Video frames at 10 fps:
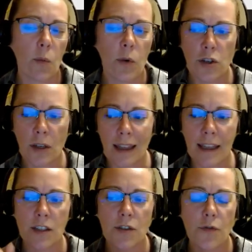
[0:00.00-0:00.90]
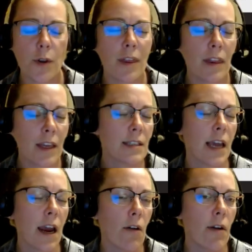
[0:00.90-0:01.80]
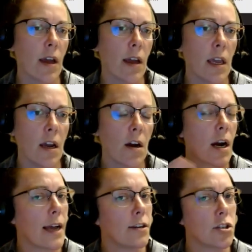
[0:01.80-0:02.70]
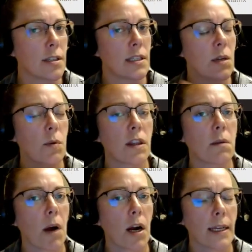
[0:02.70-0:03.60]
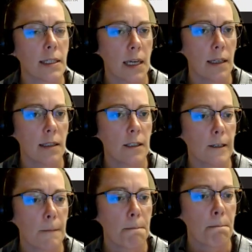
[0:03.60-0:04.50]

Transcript: that we should list for this area here and just see what the market does.